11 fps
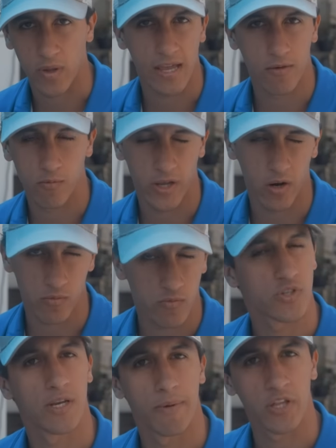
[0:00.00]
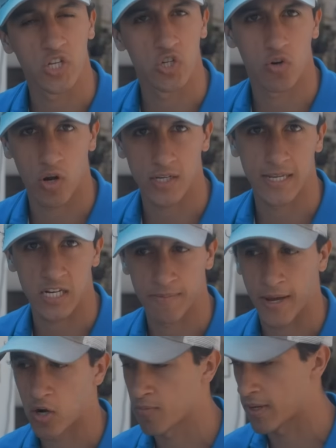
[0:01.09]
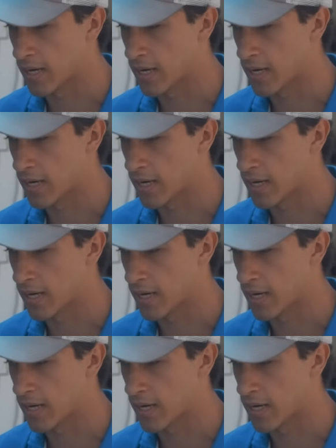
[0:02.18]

We don't typically shoot crosshatch pattern,